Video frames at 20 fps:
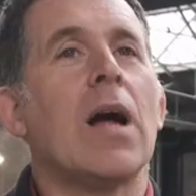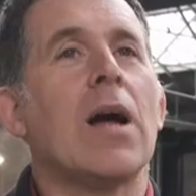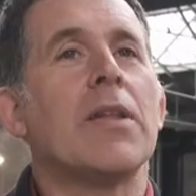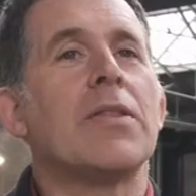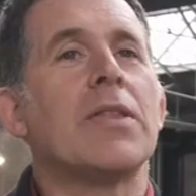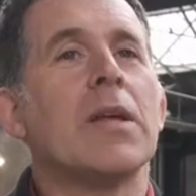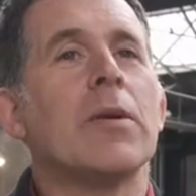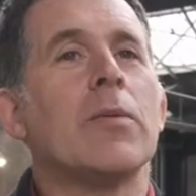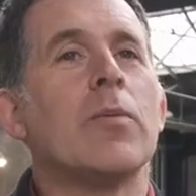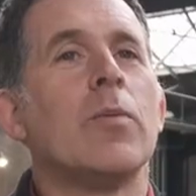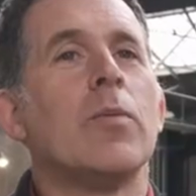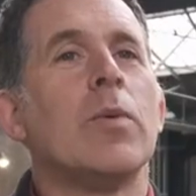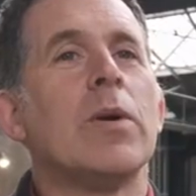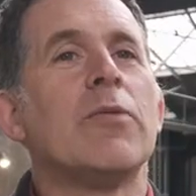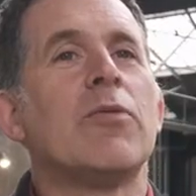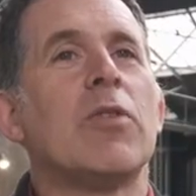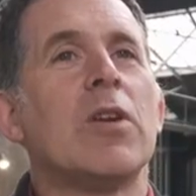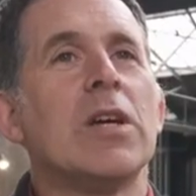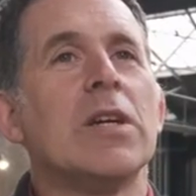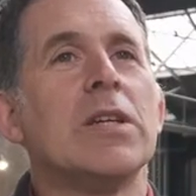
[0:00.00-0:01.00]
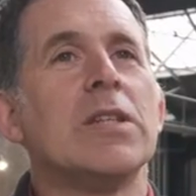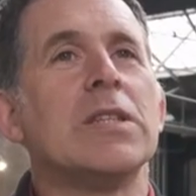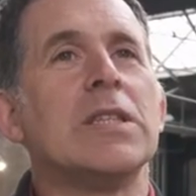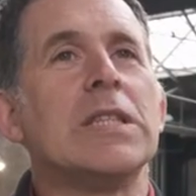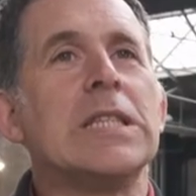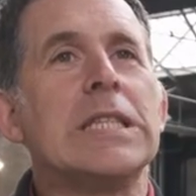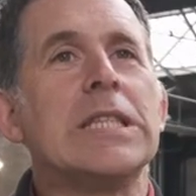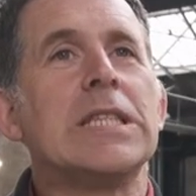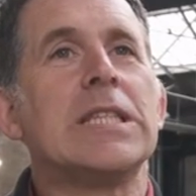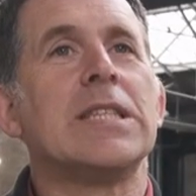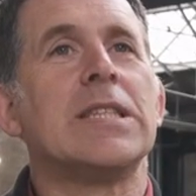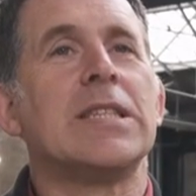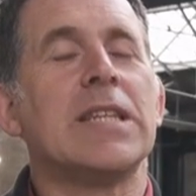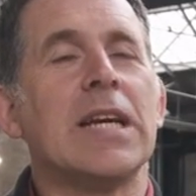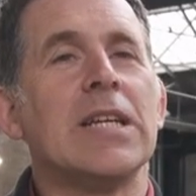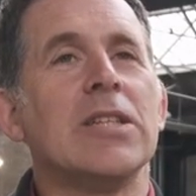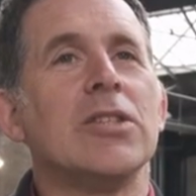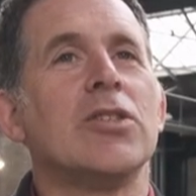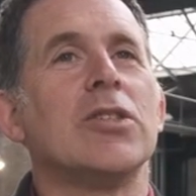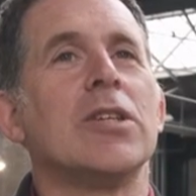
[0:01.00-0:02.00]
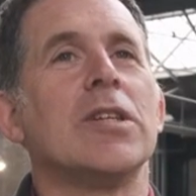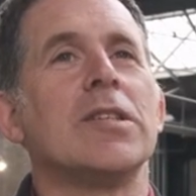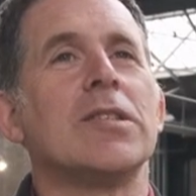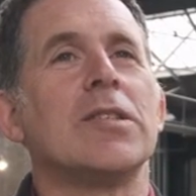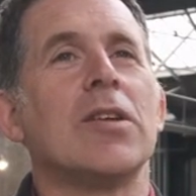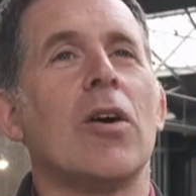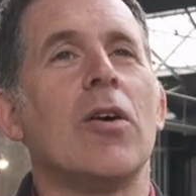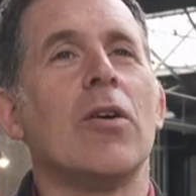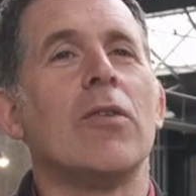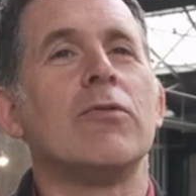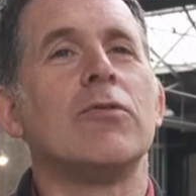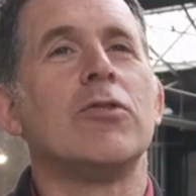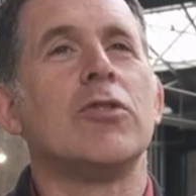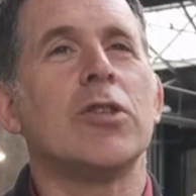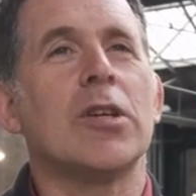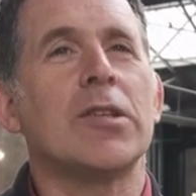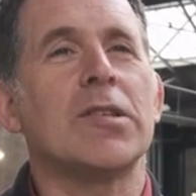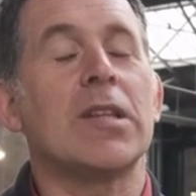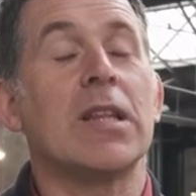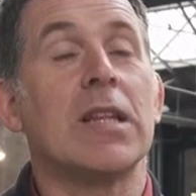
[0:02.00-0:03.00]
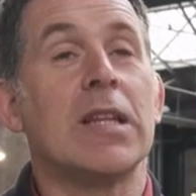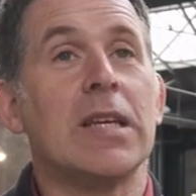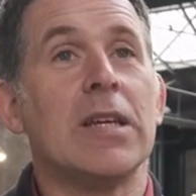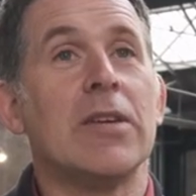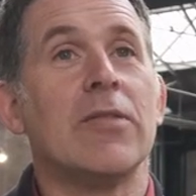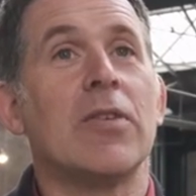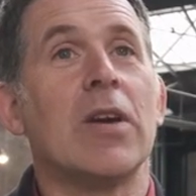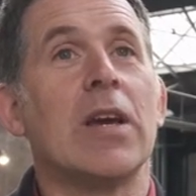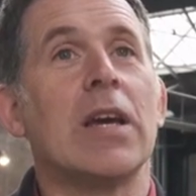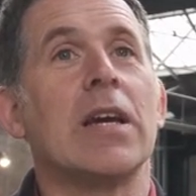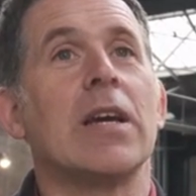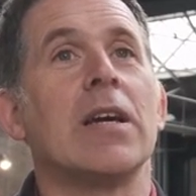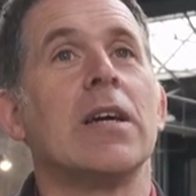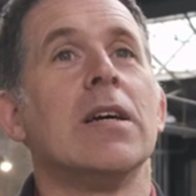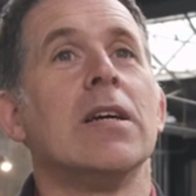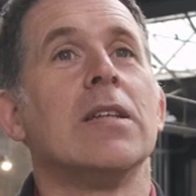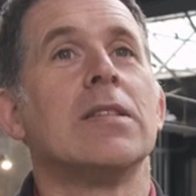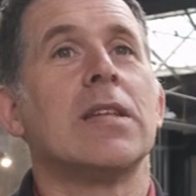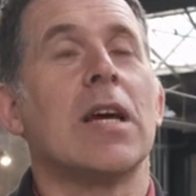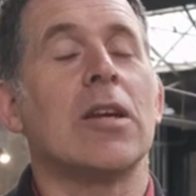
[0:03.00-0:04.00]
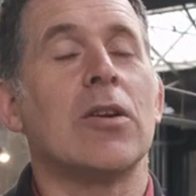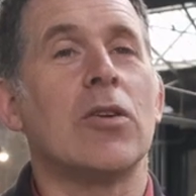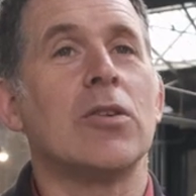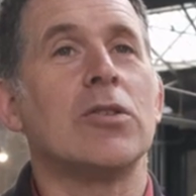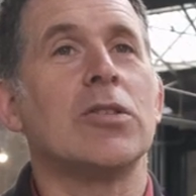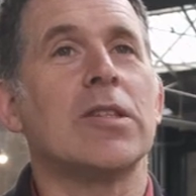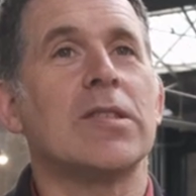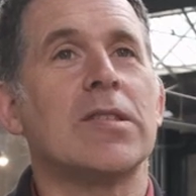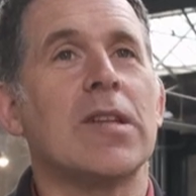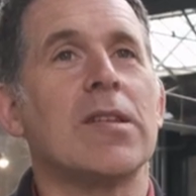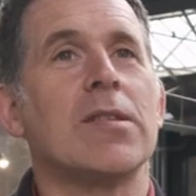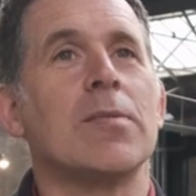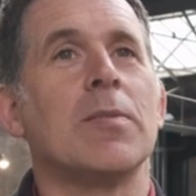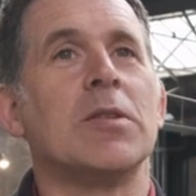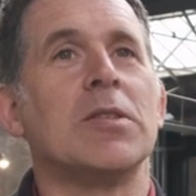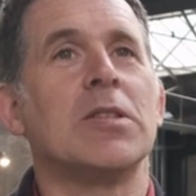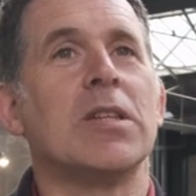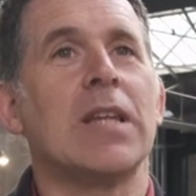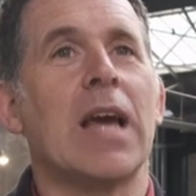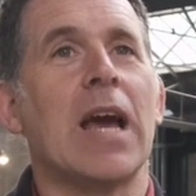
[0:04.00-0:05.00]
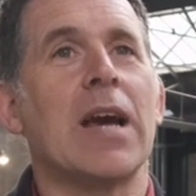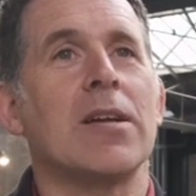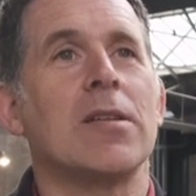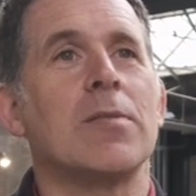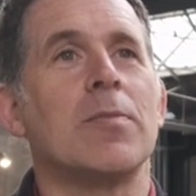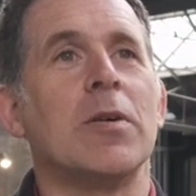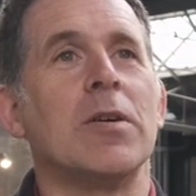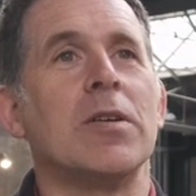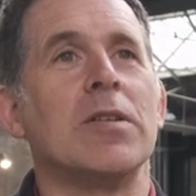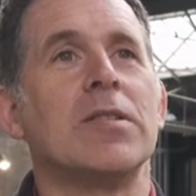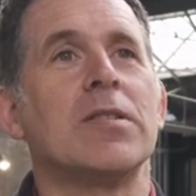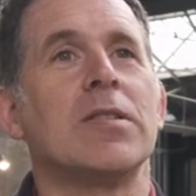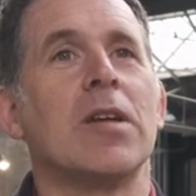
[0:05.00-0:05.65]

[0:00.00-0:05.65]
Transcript: I think we've learned the dangers of just leaving technology assessment to the experts.